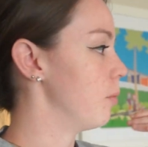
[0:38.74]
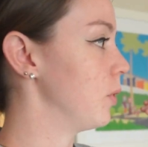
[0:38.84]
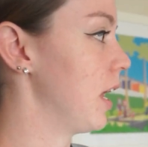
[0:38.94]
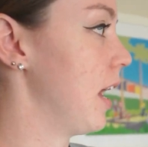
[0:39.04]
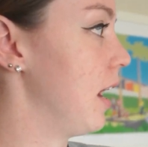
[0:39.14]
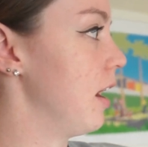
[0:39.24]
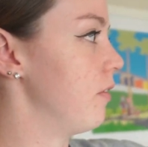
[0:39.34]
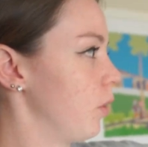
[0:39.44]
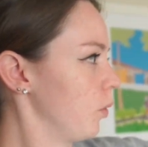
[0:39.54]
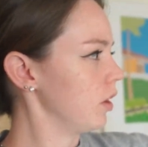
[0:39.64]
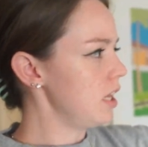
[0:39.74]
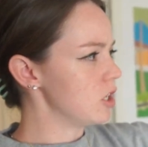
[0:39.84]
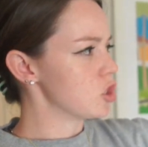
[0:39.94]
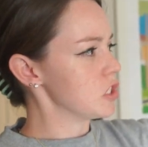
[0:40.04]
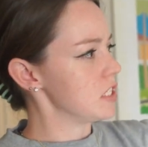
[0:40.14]
We have a really
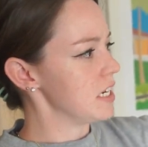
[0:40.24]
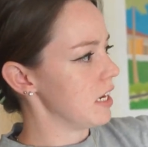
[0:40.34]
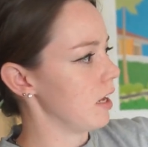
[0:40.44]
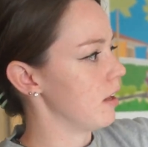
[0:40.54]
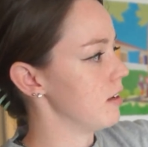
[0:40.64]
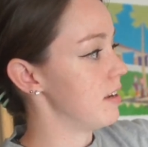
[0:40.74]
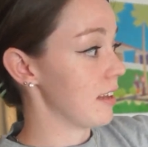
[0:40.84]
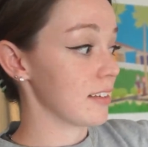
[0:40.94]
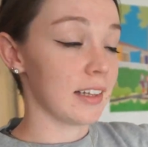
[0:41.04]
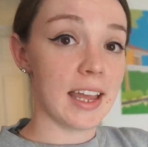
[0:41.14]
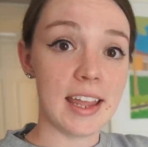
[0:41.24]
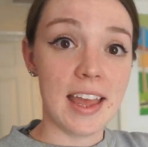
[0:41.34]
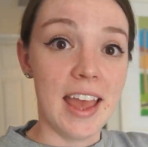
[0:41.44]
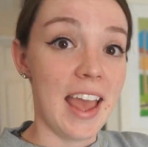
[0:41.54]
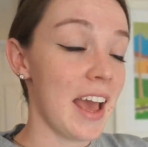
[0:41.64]
interesting desk light
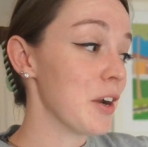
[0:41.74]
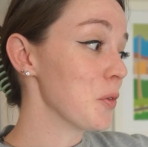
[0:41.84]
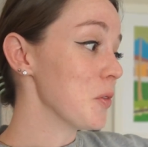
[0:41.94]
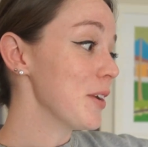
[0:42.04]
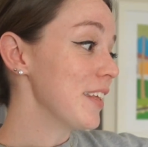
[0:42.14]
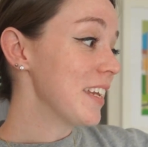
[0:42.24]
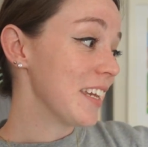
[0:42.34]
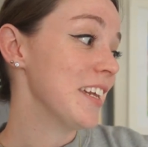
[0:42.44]
and a really